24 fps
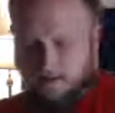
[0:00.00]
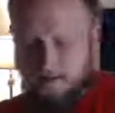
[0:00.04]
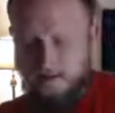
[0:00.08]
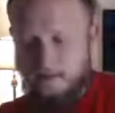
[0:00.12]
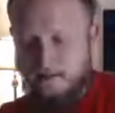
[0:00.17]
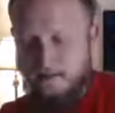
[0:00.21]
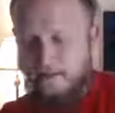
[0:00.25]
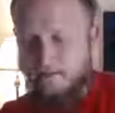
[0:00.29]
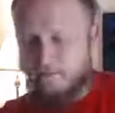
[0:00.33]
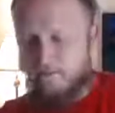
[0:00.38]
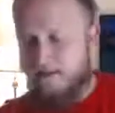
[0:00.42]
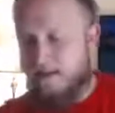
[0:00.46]

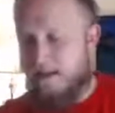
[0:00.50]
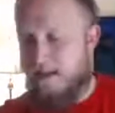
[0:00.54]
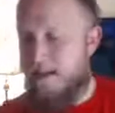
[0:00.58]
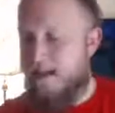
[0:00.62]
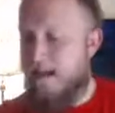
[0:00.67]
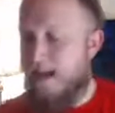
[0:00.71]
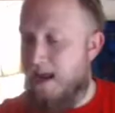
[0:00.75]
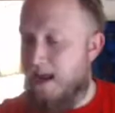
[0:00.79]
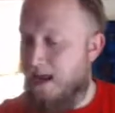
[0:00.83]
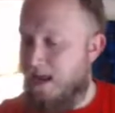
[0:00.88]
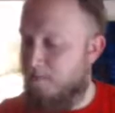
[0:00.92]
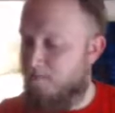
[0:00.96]
Didn't really
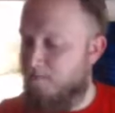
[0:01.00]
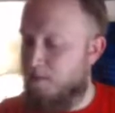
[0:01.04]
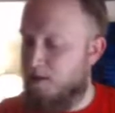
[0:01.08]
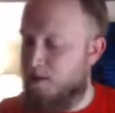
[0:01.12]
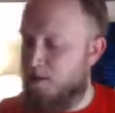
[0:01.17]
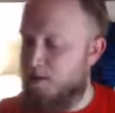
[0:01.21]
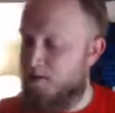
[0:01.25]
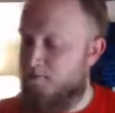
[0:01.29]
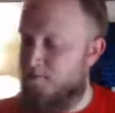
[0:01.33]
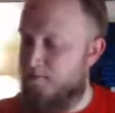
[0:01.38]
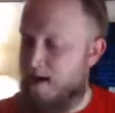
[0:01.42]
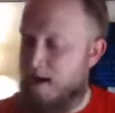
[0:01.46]
gain much
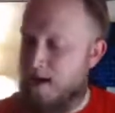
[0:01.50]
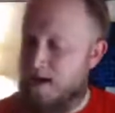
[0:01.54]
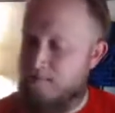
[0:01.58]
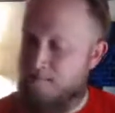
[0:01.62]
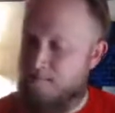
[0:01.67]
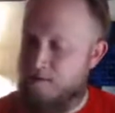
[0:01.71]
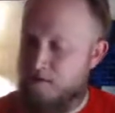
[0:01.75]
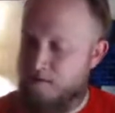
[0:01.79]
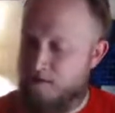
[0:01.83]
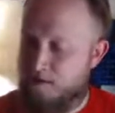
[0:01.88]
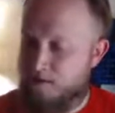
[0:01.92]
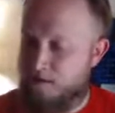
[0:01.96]
in my
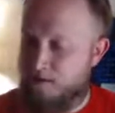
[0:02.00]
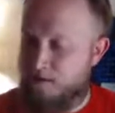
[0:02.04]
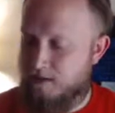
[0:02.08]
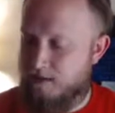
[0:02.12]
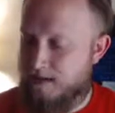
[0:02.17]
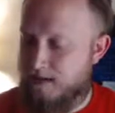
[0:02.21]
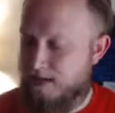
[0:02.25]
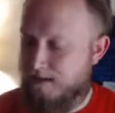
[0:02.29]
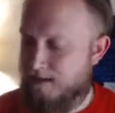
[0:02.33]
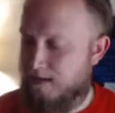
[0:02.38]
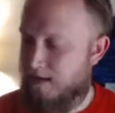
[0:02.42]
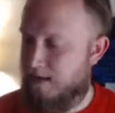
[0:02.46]
personal
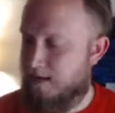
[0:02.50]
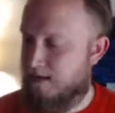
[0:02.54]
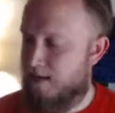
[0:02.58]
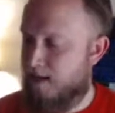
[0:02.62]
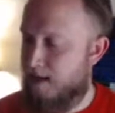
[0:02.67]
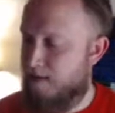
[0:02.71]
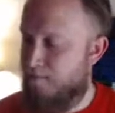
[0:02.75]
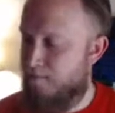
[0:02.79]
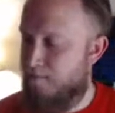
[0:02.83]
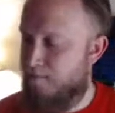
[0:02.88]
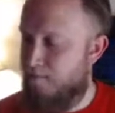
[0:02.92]
deck that time,